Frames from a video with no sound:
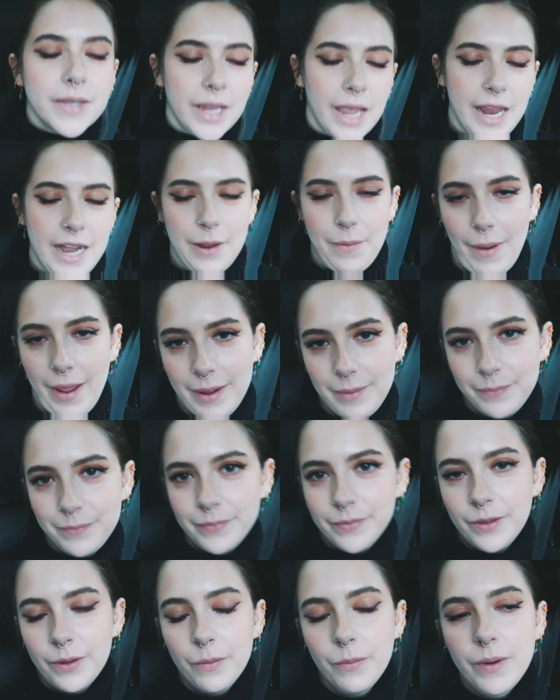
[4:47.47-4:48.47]
Anyway,
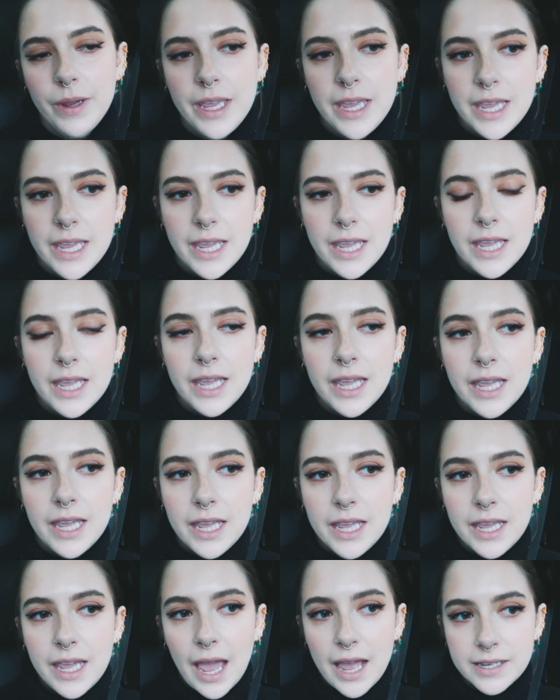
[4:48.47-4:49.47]

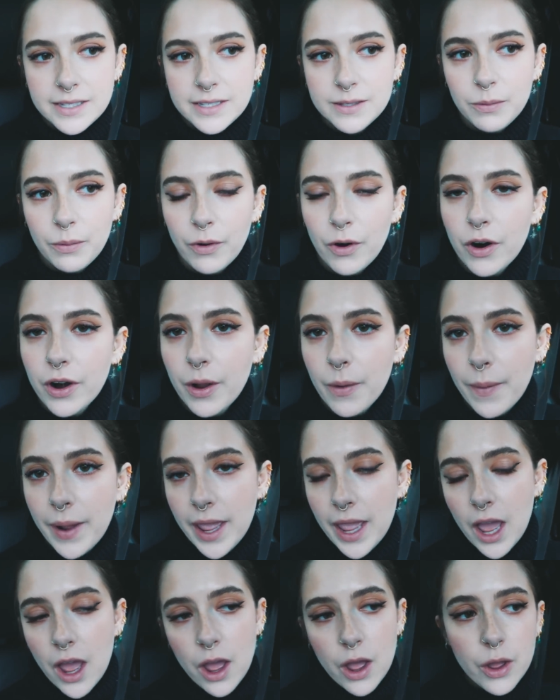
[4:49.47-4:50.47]
we yes, we're on our
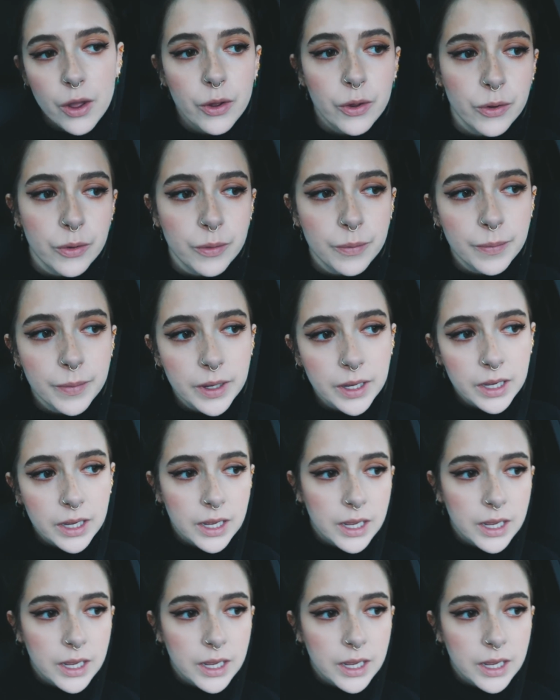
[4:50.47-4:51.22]
way home.